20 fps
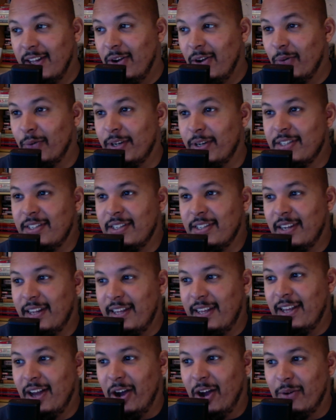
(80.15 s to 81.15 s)

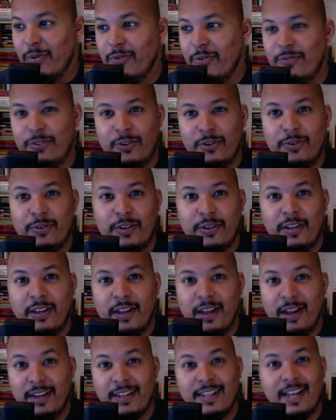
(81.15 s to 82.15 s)
recently I reviewed
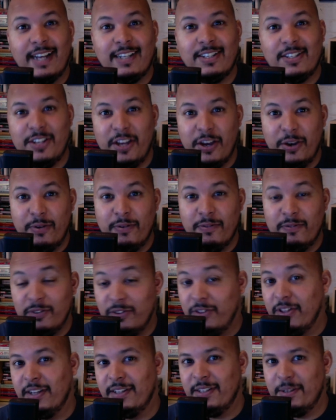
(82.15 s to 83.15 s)
a Casio for
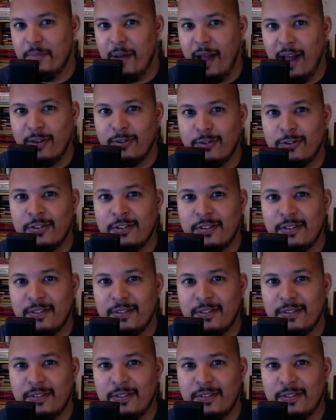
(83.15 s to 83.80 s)
£30.